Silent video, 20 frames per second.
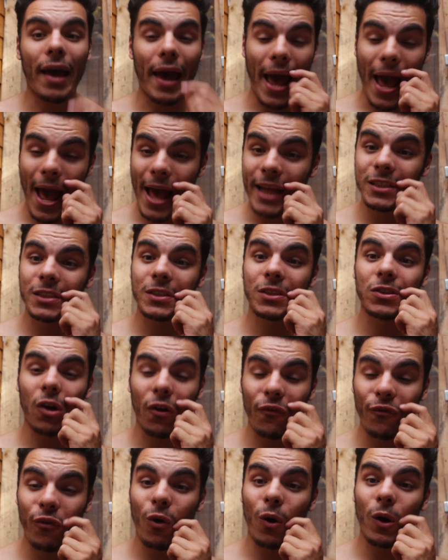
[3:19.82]
And
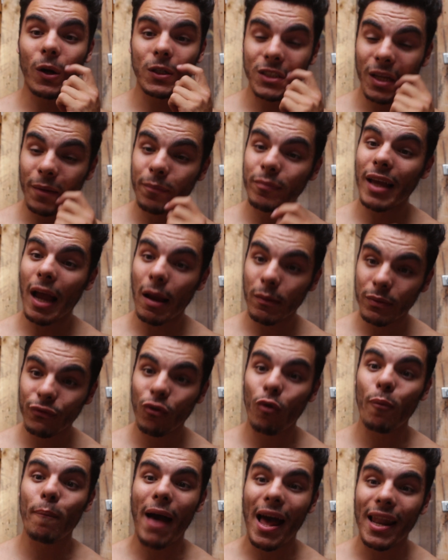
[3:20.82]
so sometimes
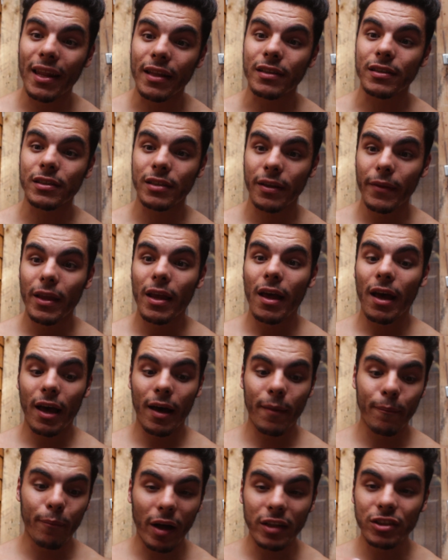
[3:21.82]
for balance.
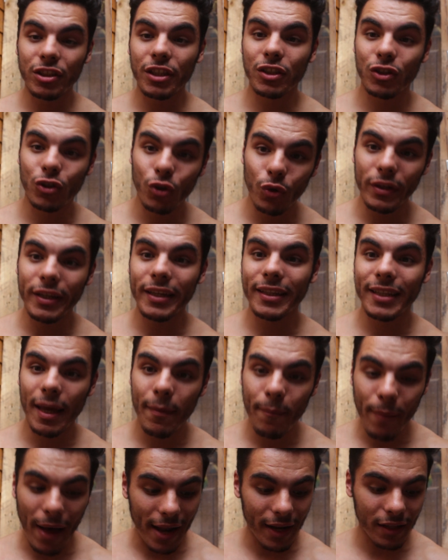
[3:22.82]
Budgies do need
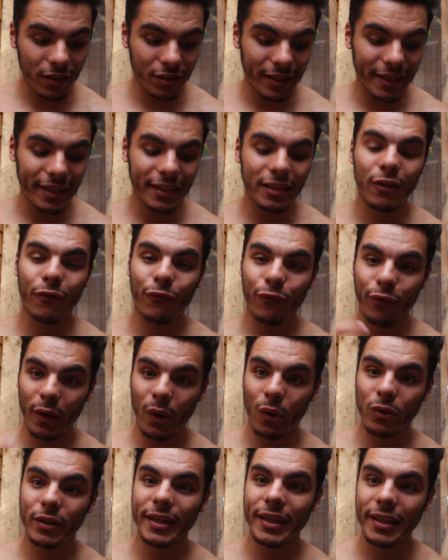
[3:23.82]
their balance. They need to
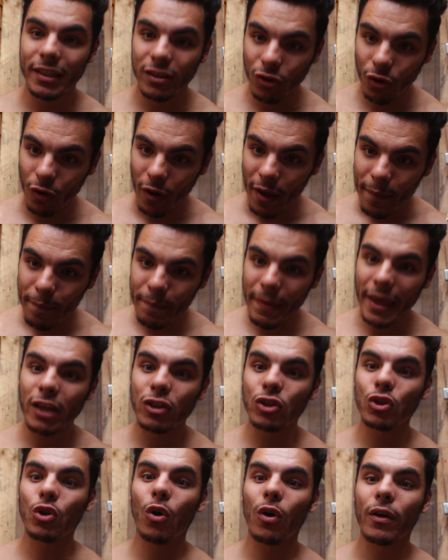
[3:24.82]
feel, they need to
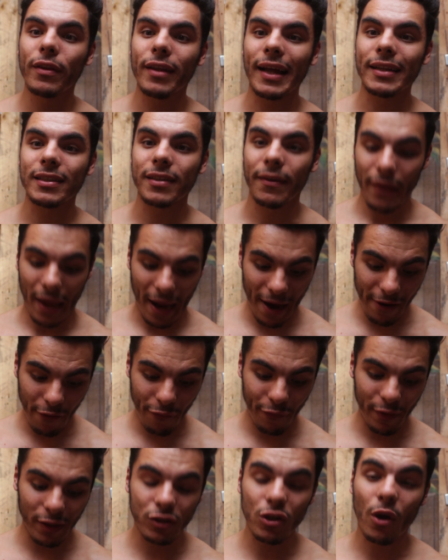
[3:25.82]
make sure that
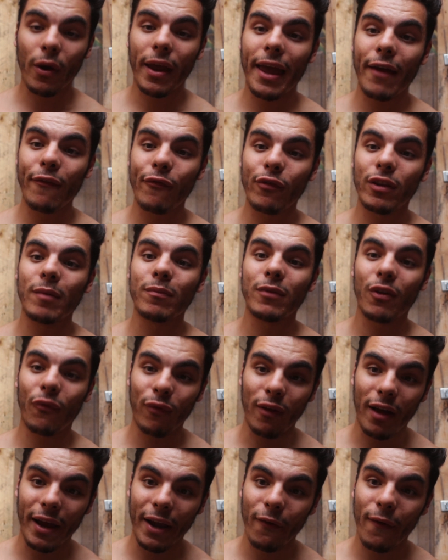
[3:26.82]
everything's okay for them to
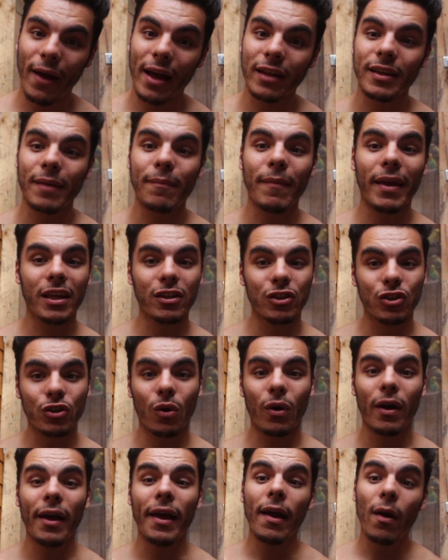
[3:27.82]
fly around, and making
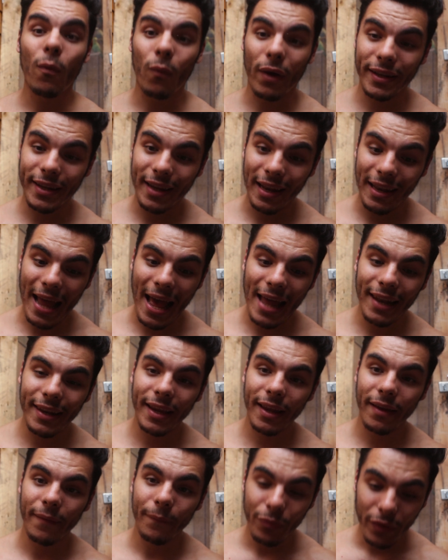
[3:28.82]
sure when
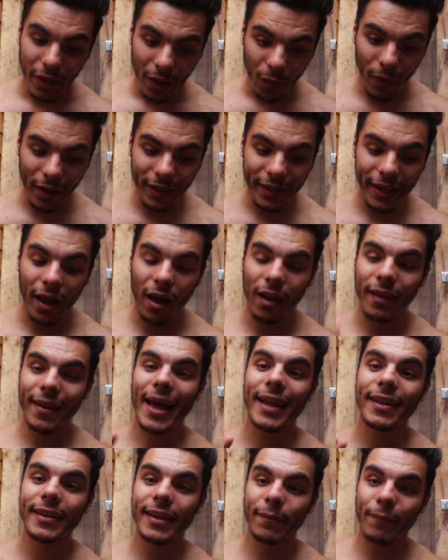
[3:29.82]
they are
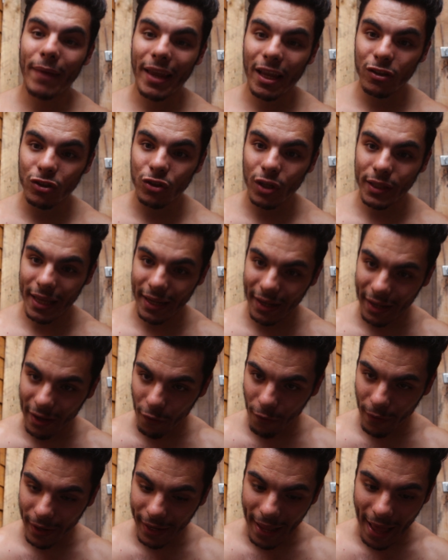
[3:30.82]
landing, making sure that they
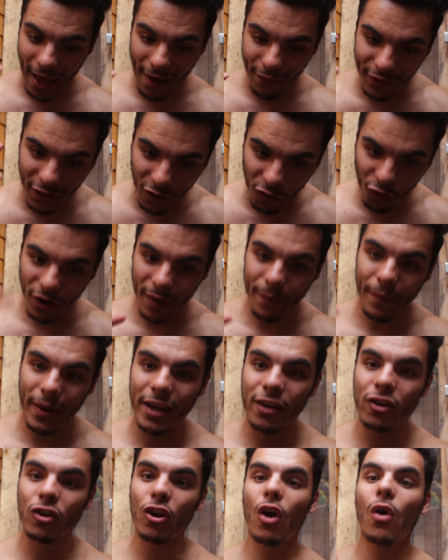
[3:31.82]
already have the grip
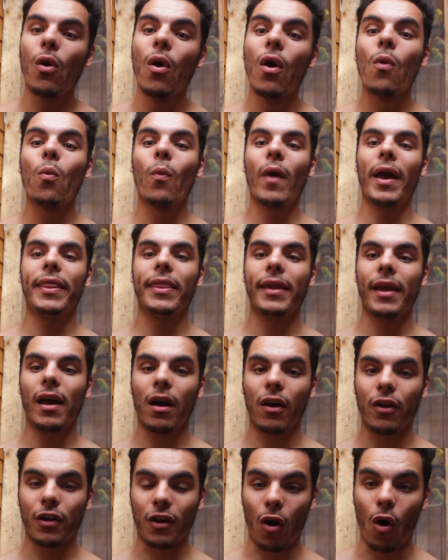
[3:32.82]
and know where they
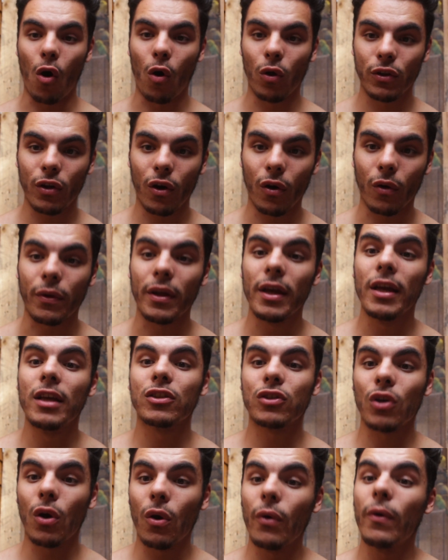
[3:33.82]
are going to hold on.
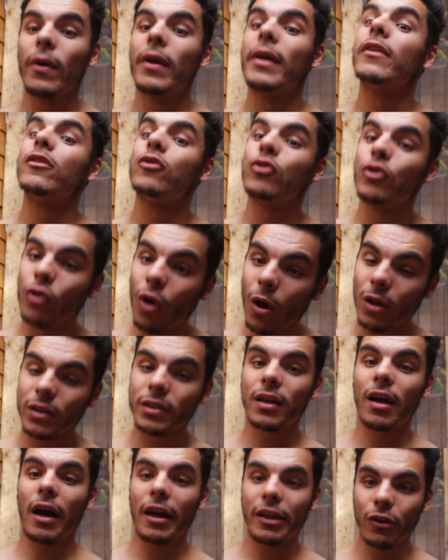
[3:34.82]
So do
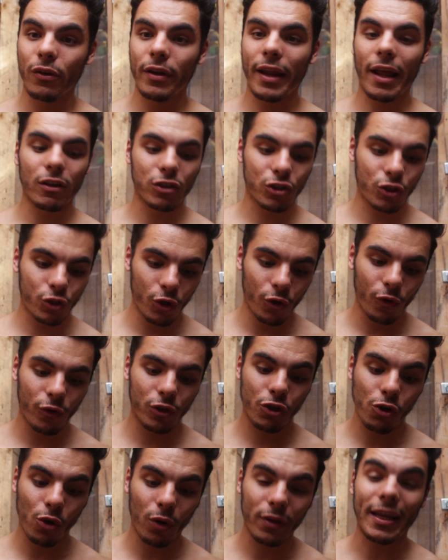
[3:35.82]
not cut your nails too
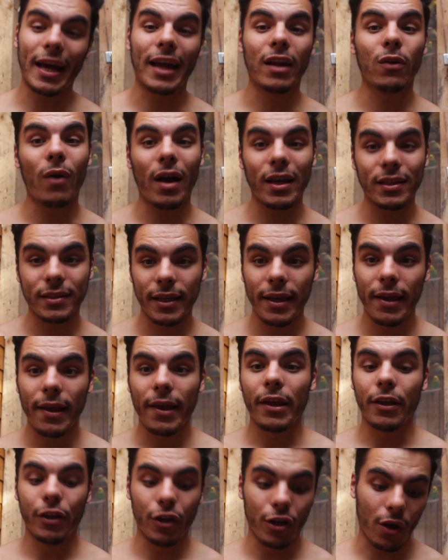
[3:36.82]
short, otherwise,
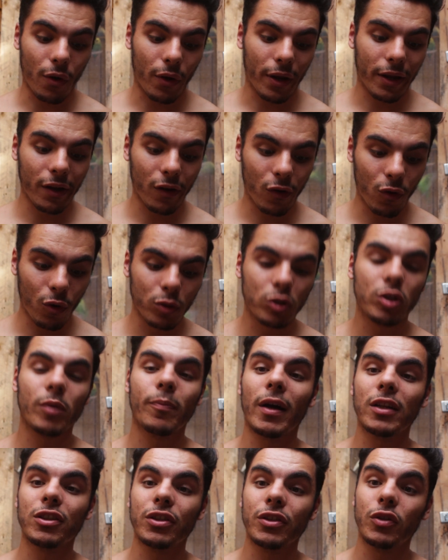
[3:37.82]
you know, it can cause
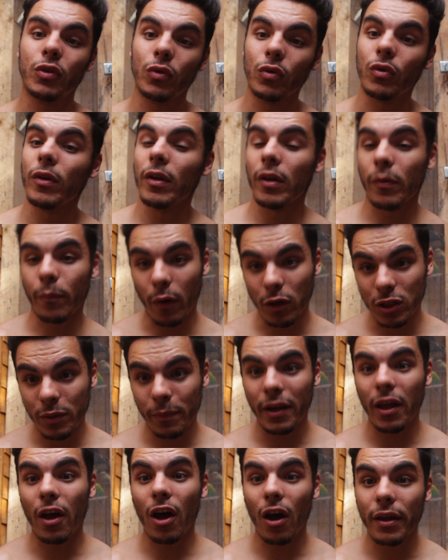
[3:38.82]
your budgie to
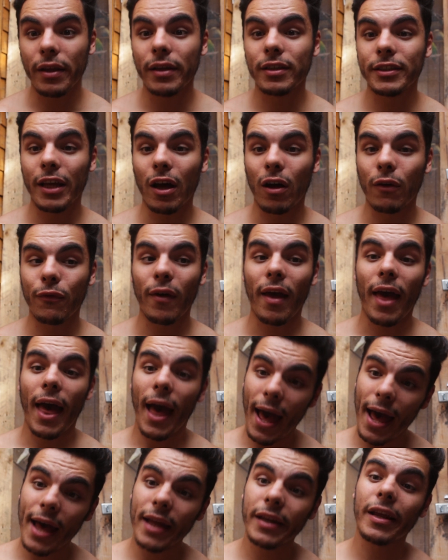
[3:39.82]
possibly hurt yourself,
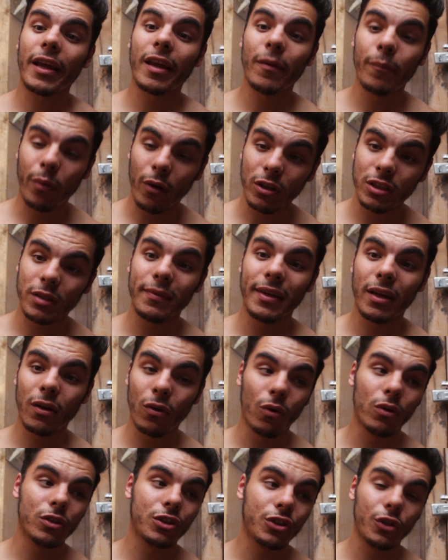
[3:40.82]
and it can possibly
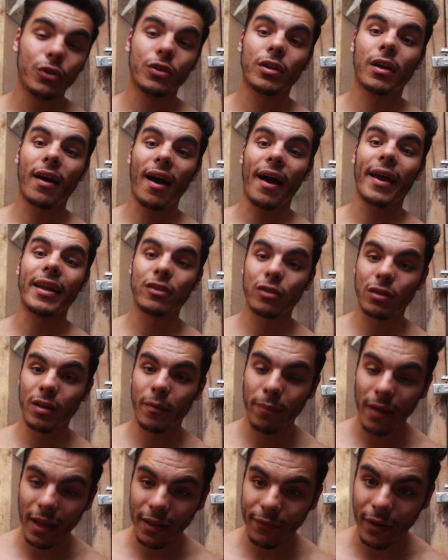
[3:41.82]
cause you to cut into
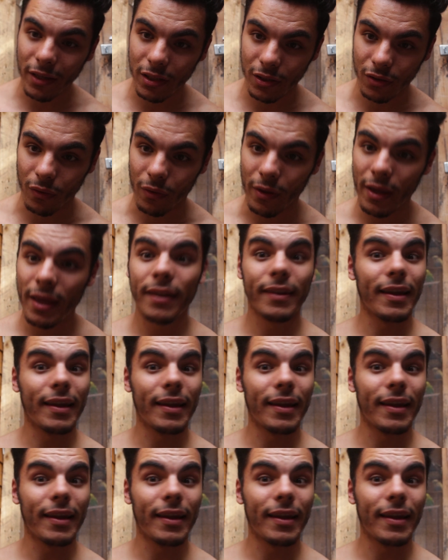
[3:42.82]
the blood vessel.